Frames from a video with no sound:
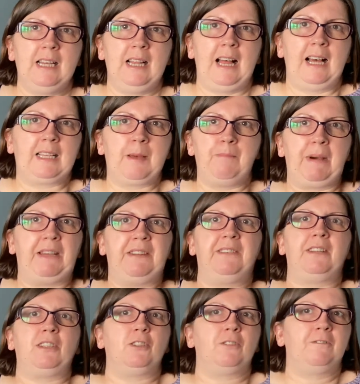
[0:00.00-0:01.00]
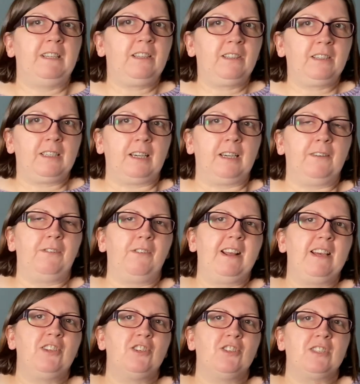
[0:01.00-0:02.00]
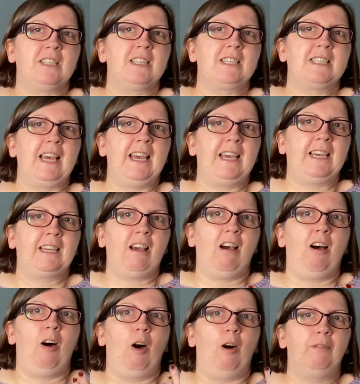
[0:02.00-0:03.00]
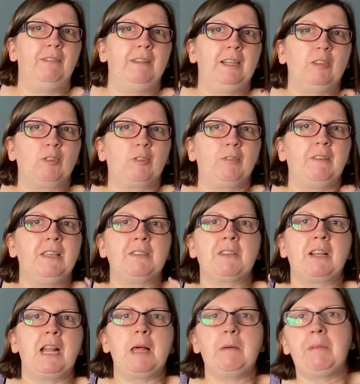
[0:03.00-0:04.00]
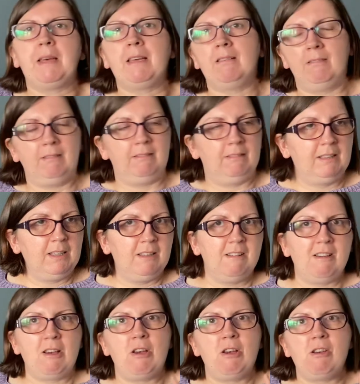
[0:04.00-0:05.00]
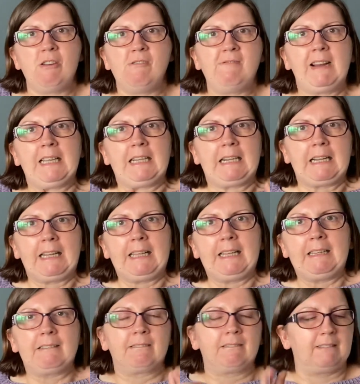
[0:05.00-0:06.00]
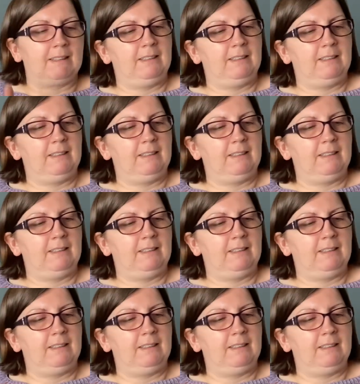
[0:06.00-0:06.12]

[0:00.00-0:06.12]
like a bandaged finger for ages and you take it off and it just feels a little bit wrinkly and